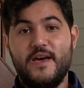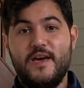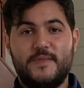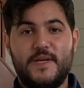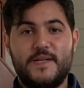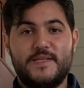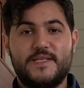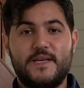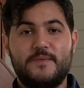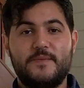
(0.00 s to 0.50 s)

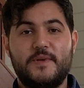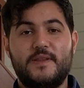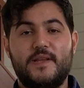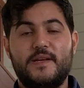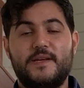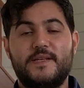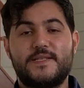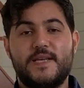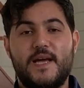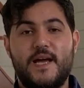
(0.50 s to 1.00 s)
It's something they
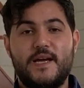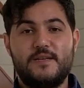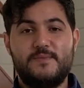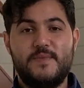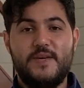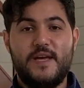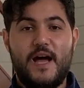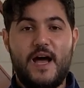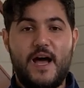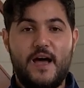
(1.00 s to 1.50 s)
designed to
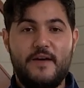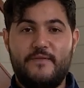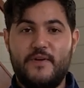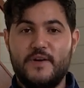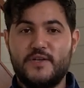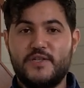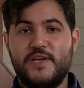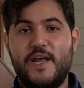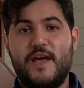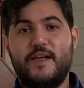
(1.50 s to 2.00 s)
be high
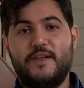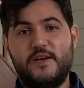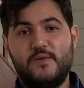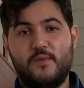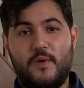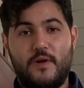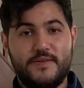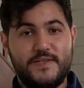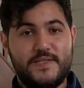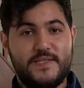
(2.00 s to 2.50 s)
functionality
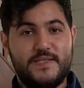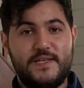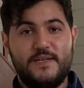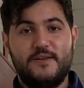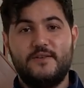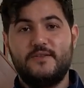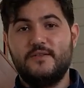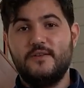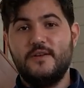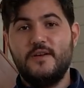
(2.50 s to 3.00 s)
while
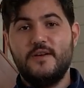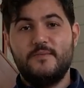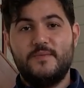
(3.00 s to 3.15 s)
still